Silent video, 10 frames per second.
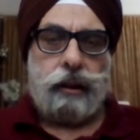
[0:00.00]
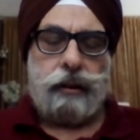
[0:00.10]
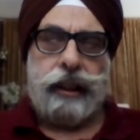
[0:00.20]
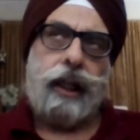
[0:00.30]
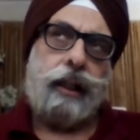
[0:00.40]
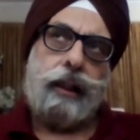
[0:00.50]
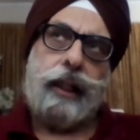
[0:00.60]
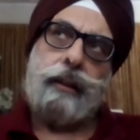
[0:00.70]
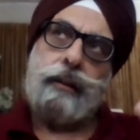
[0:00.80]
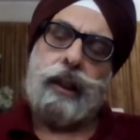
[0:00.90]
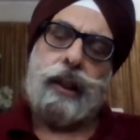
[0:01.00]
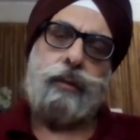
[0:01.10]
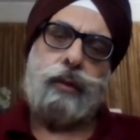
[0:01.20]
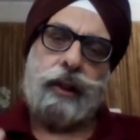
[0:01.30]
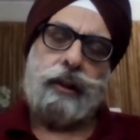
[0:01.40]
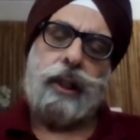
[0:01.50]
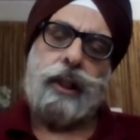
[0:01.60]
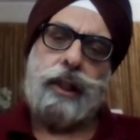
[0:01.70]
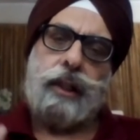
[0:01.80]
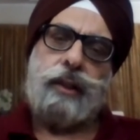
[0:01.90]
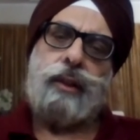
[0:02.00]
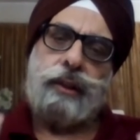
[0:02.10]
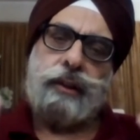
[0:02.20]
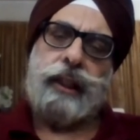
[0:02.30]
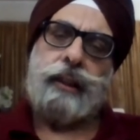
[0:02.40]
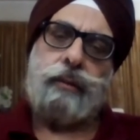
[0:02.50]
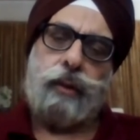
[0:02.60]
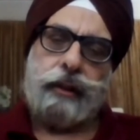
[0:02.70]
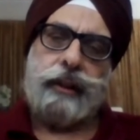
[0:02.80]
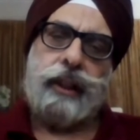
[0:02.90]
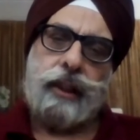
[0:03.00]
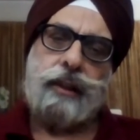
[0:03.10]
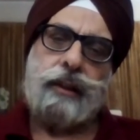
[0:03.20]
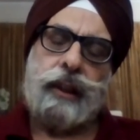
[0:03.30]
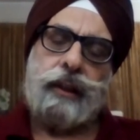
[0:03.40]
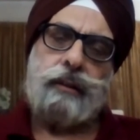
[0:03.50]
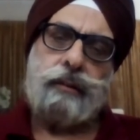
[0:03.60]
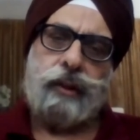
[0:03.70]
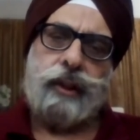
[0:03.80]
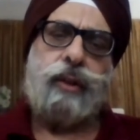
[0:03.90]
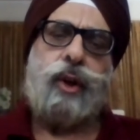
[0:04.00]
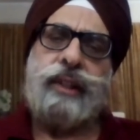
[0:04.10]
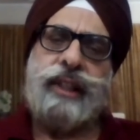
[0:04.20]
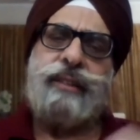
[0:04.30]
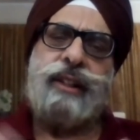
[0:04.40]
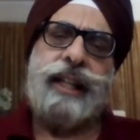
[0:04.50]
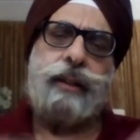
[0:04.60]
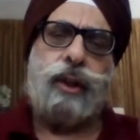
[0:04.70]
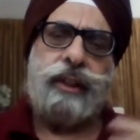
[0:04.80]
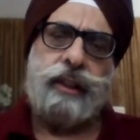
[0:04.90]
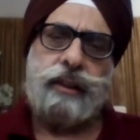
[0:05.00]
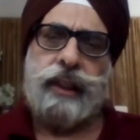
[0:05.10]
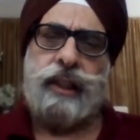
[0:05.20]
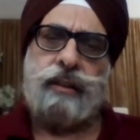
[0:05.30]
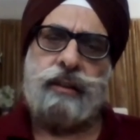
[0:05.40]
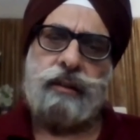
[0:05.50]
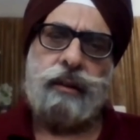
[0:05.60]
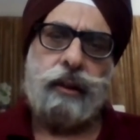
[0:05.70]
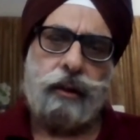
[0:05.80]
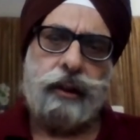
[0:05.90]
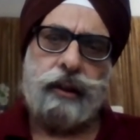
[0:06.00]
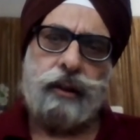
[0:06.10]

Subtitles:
they are like Sikh warriors, or they were like warrior saints, in the